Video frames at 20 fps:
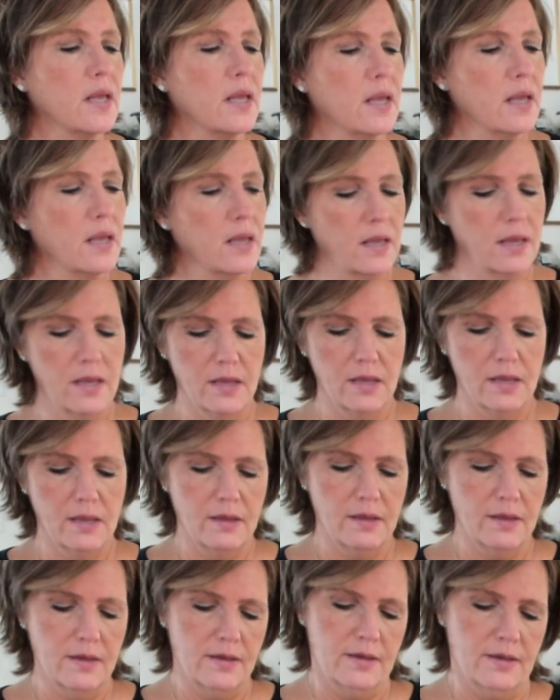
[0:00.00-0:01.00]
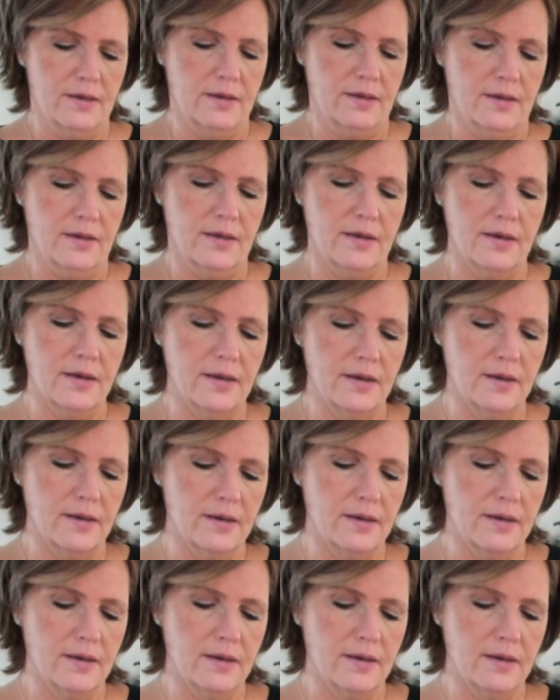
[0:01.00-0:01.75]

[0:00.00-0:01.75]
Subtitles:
Nobody speaks.